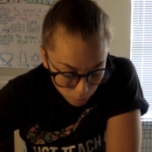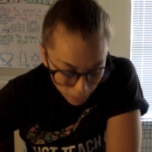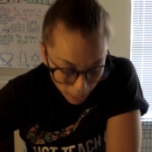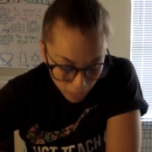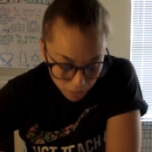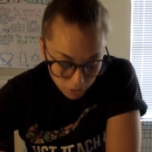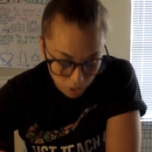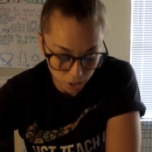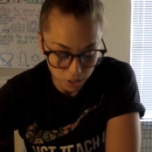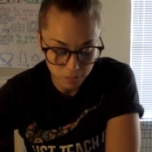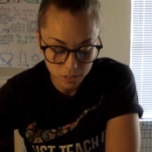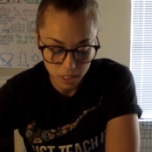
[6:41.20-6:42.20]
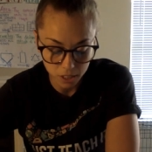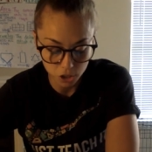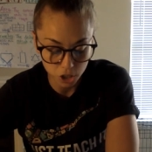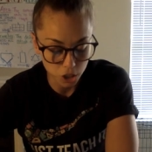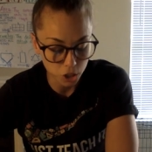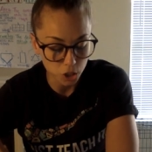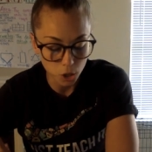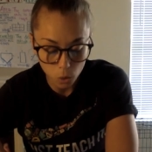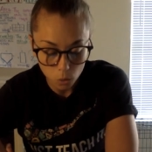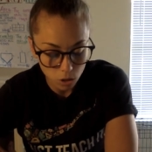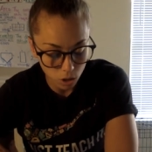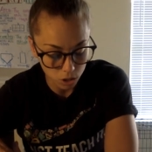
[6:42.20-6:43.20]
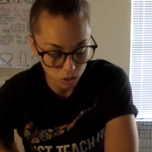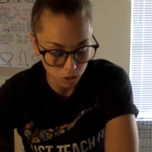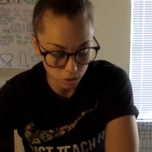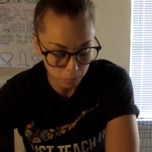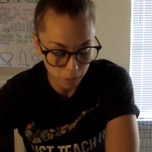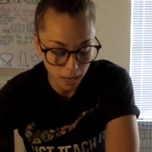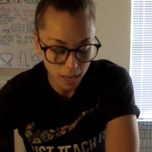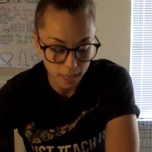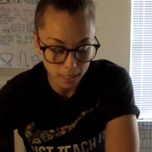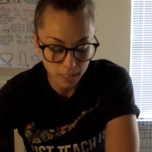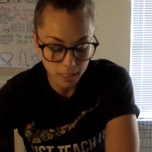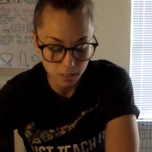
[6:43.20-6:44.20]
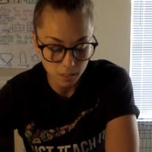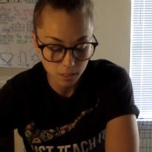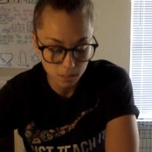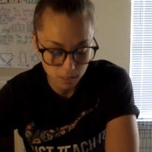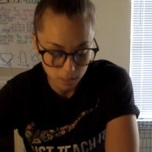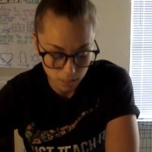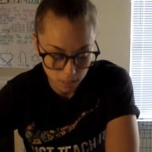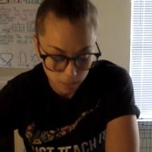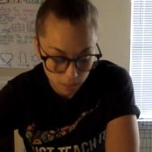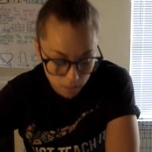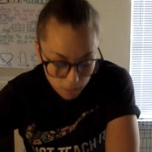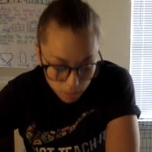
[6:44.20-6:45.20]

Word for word: the path curved, and she could no longer look behind and see